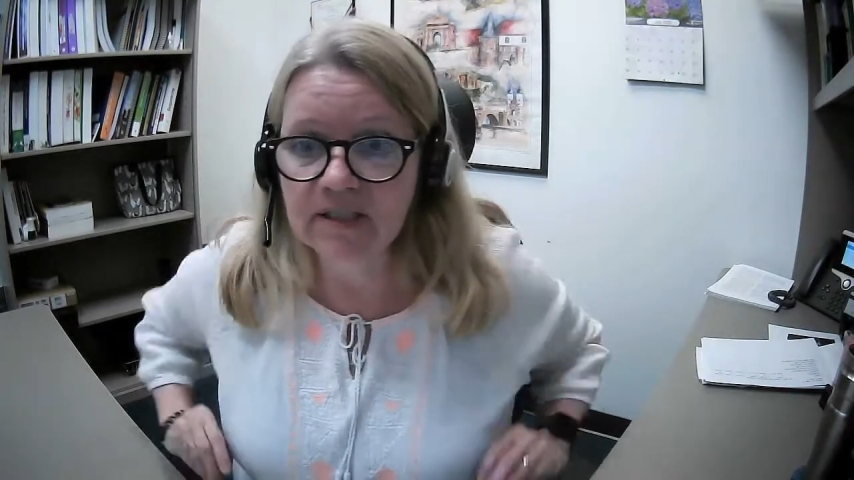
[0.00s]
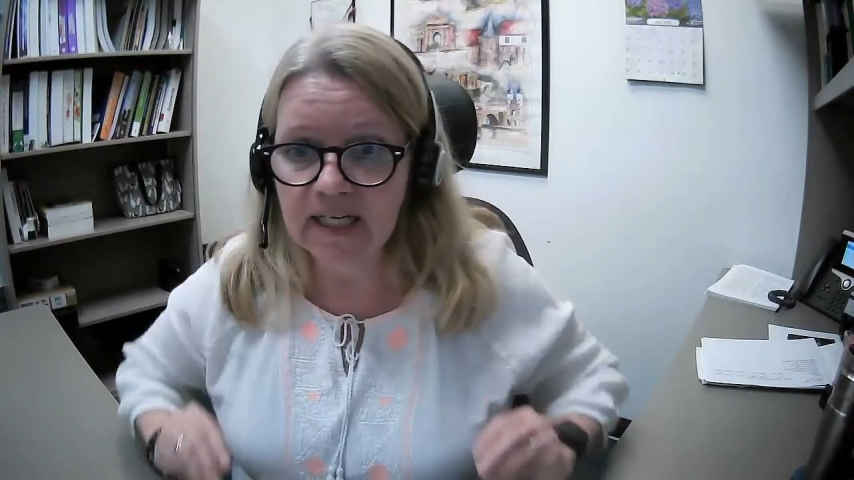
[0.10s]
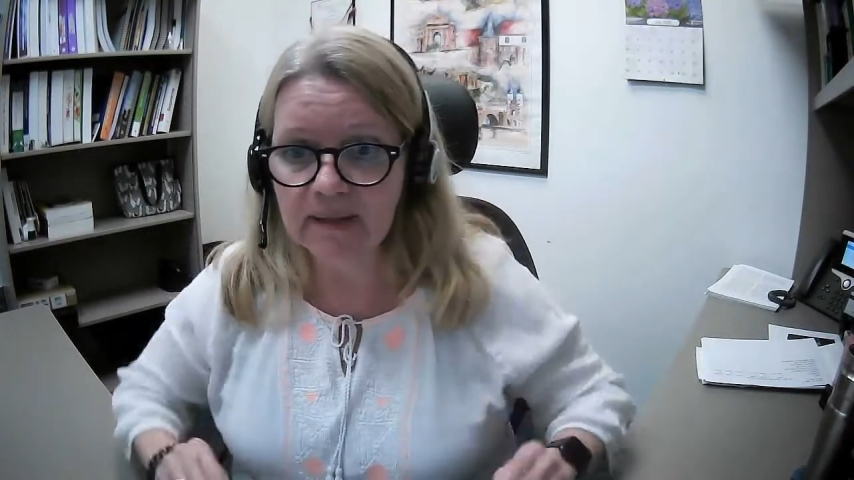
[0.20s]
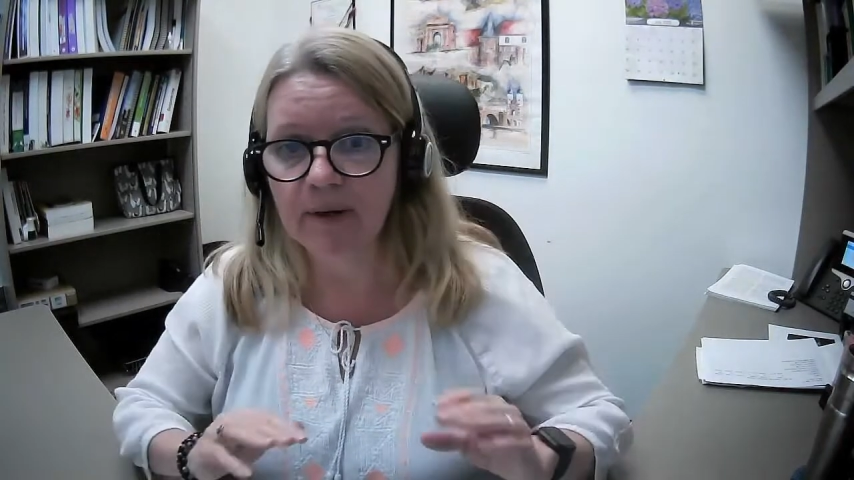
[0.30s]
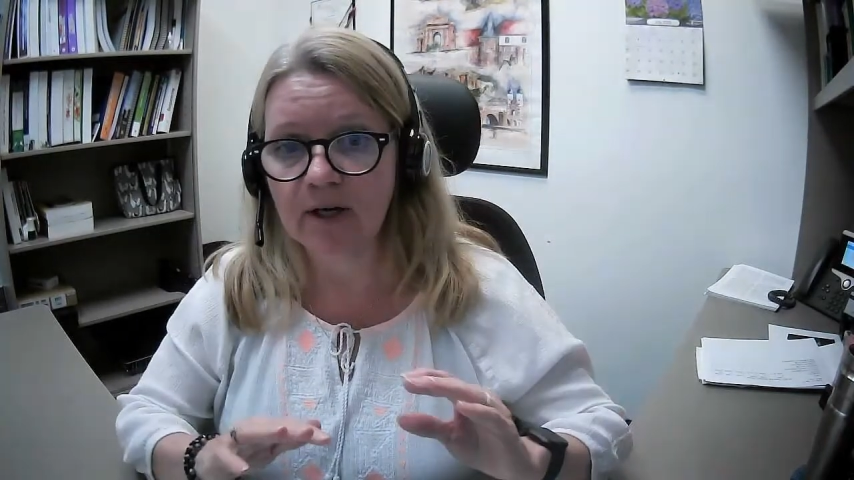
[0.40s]

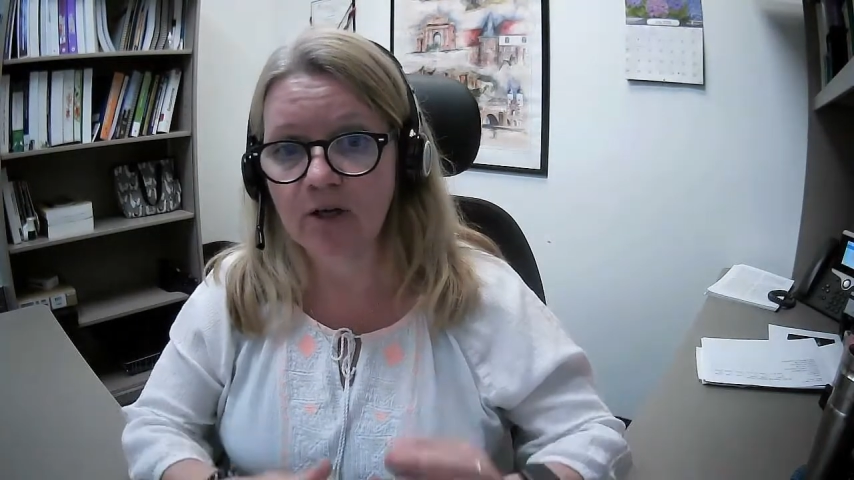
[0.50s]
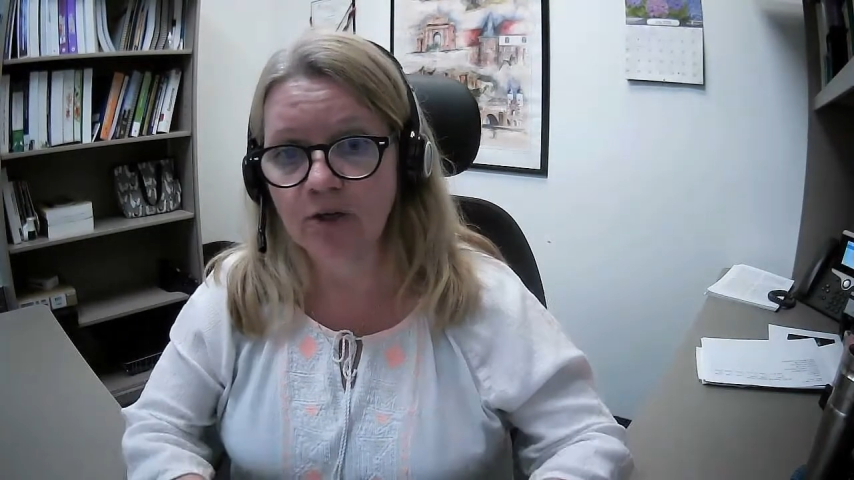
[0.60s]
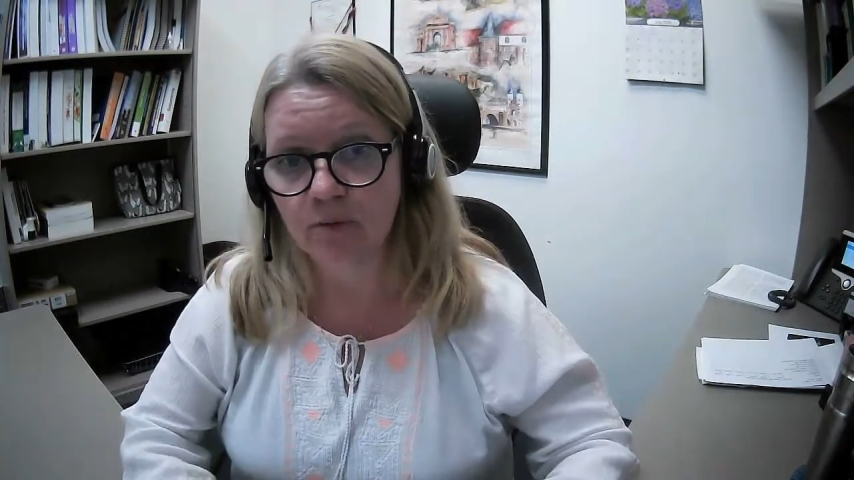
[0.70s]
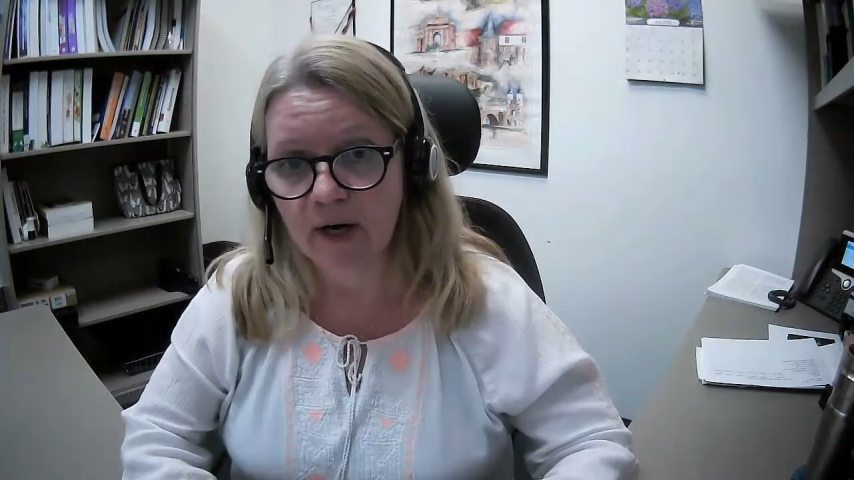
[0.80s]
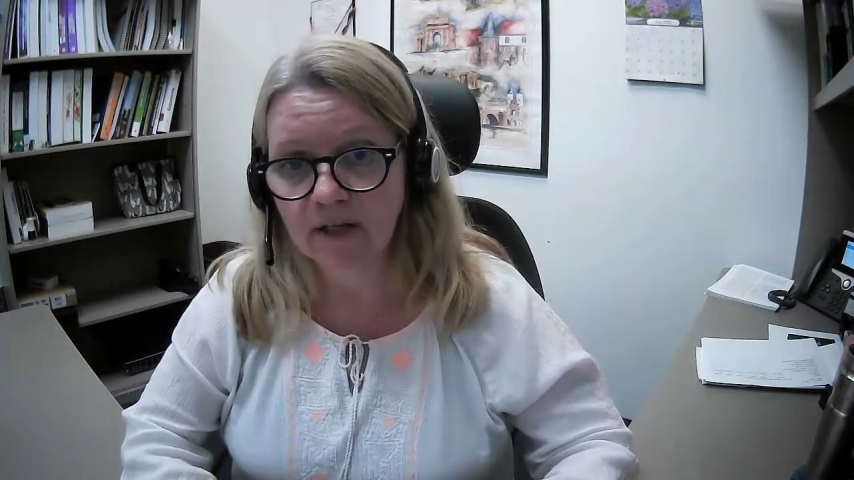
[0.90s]
keep
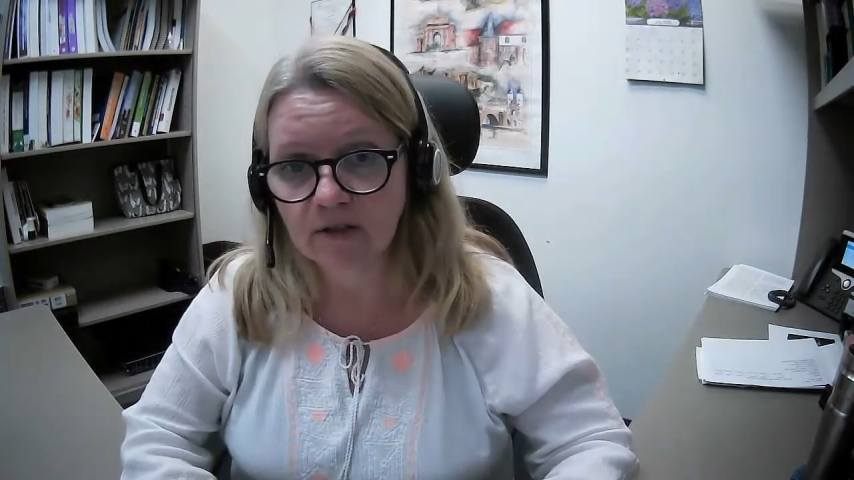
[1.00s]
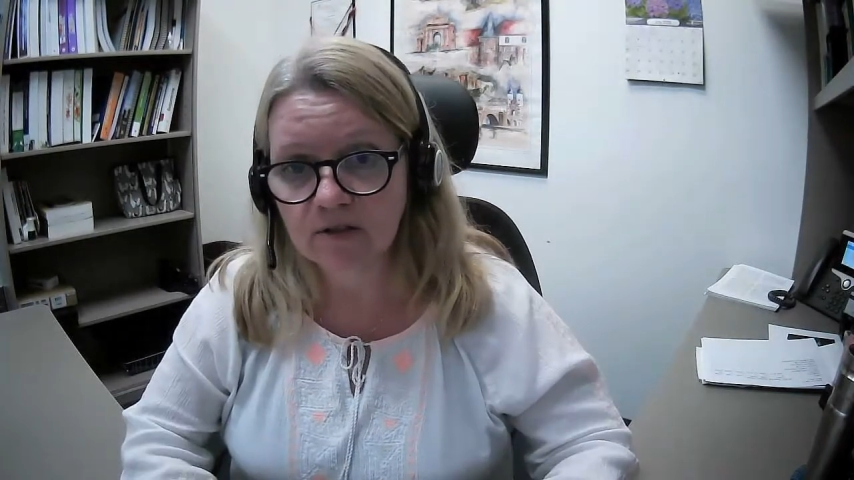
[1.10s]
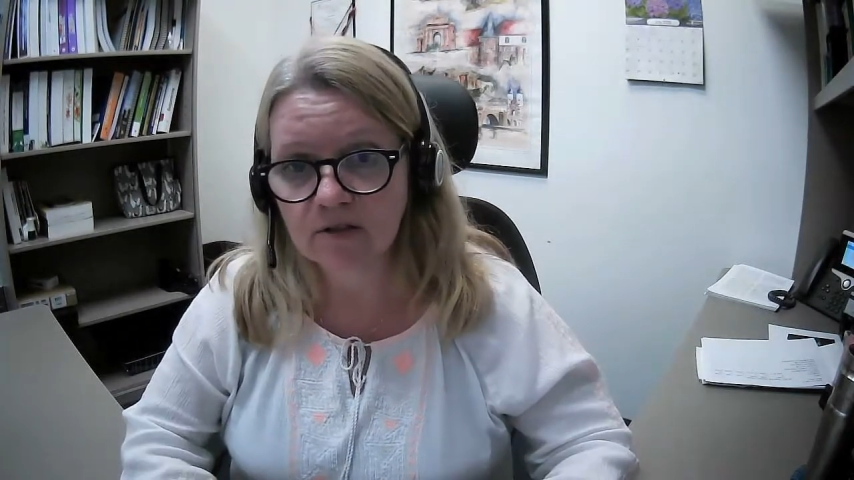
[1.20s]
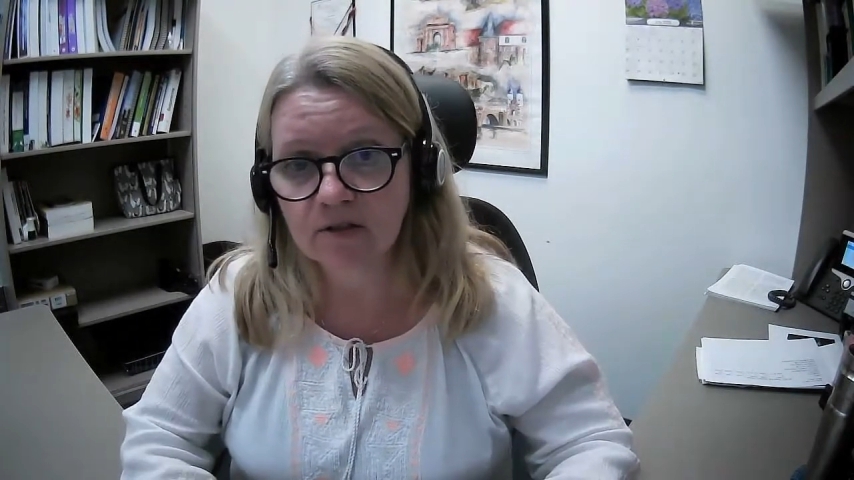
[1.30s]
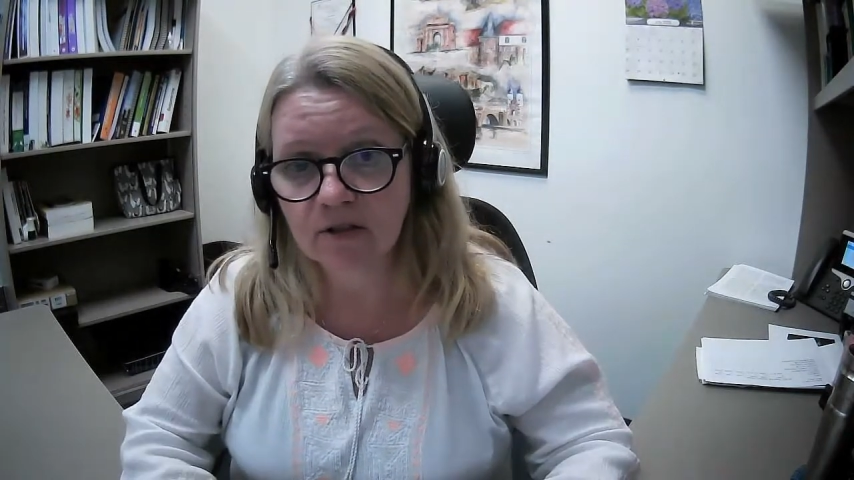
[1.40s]
good records.